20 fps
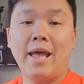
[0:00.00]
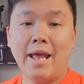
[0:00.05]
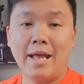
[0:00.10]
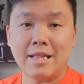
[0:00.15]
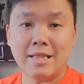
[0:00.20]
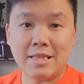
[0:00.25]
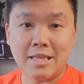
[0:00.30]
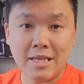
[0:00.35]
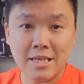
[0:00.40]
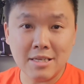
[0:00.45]

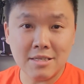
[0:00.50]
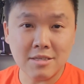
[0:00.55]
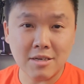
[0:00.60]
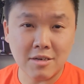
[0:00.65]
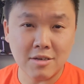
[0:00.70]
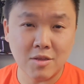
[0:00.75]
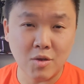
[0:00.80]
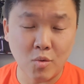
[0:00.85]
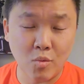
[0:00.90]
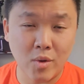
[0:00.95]
and these
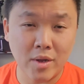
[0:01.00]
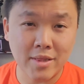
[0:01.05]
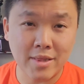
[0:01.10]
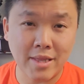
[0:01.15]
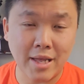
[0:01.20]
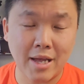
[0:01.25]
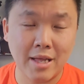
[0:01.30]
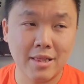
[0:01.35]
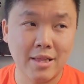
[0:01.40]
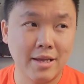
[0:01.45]
are the one
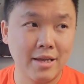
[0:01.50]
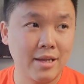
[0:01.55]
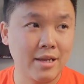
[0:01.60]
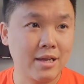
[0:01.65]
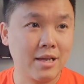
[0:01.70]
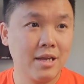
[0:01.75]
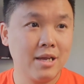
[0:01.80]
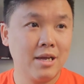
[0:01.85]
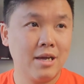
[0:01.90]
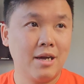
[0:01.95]
that
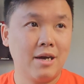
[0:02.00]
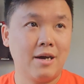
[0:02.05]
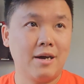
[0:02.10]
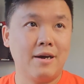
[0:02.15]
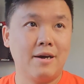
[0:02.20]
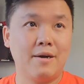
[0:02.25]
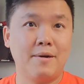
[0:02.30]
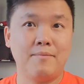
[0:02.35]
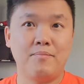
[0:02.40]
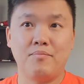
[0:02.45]
like,
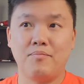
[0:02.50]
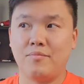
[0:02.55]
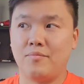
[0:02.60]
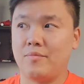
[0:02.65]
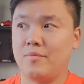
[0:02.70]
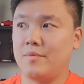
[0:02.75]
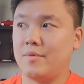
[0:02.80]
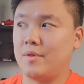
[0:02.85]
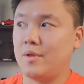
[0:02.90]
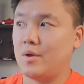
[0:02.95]
um,
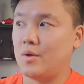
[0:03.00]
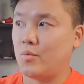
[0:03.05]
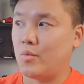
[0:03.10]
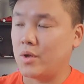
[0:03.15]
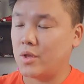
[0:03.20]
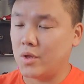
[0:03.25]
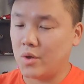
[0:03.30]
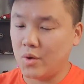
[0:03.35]
One